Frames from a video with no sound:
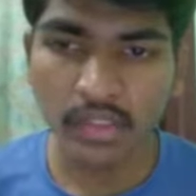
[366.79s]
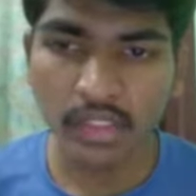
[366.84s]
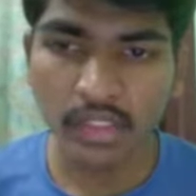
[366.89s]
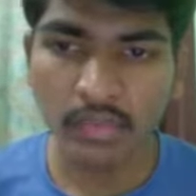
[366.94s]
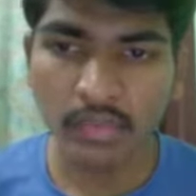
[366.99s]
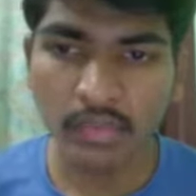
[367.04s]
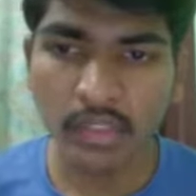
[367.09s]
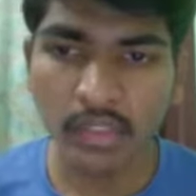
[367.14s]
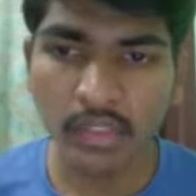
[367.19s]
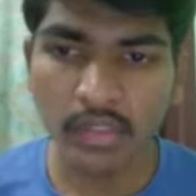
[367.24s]
it
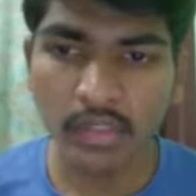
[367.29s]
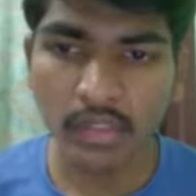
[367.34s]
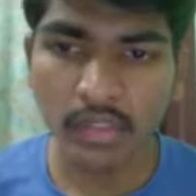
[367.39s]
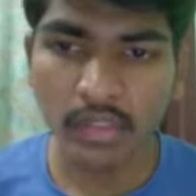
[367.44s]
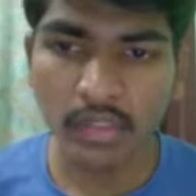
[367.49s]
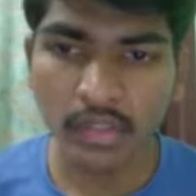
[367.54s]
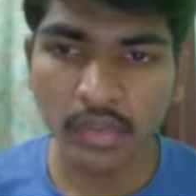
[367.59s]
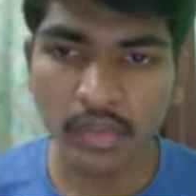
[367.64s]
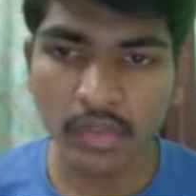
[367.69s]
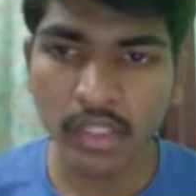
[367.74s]
will
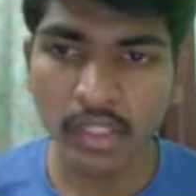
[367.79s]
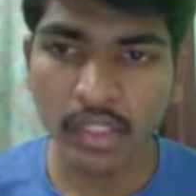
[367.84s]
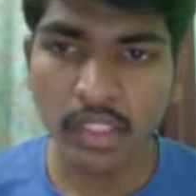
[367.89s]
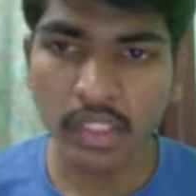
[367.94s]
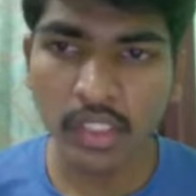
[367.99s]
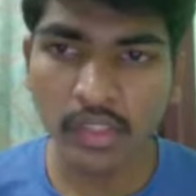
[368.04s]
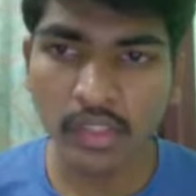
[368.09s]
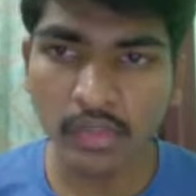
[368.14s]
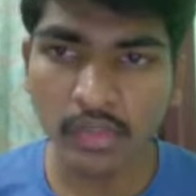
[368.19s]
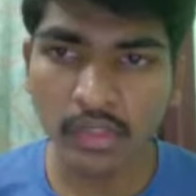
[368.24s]
show the
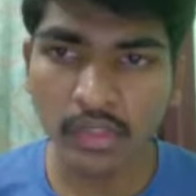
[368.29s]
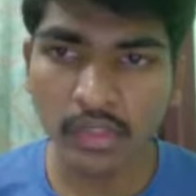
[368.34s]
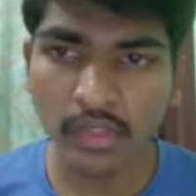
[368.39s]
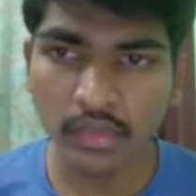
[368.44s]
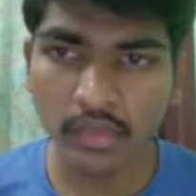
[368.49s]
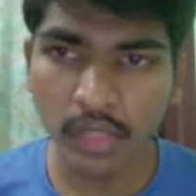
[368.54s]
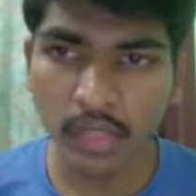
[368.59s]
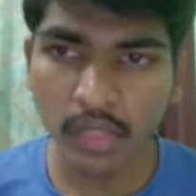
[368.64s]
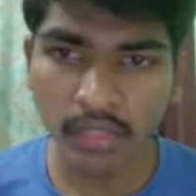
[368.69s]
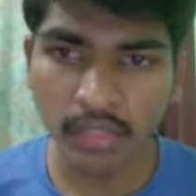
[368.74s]
consumers
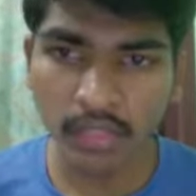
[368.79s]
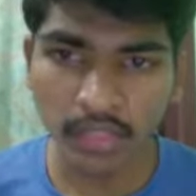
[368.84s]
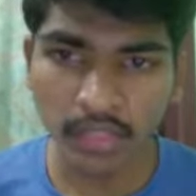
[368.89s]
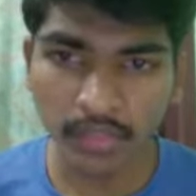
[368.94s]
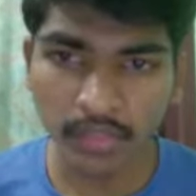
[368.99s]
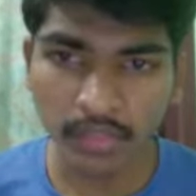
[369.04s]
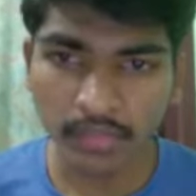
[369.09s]
25.